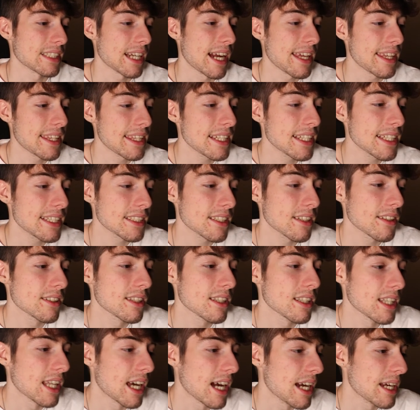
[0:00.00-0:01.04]
I think it's on the
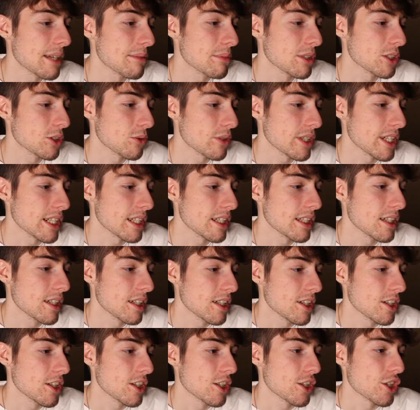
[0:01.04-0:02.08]
line between
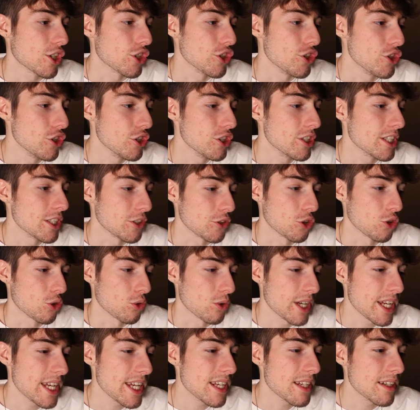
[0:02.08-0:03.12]
good and
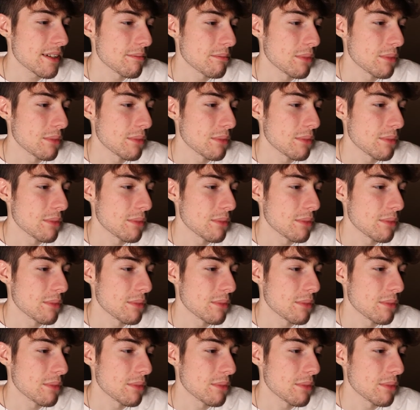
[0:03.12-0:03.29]
great,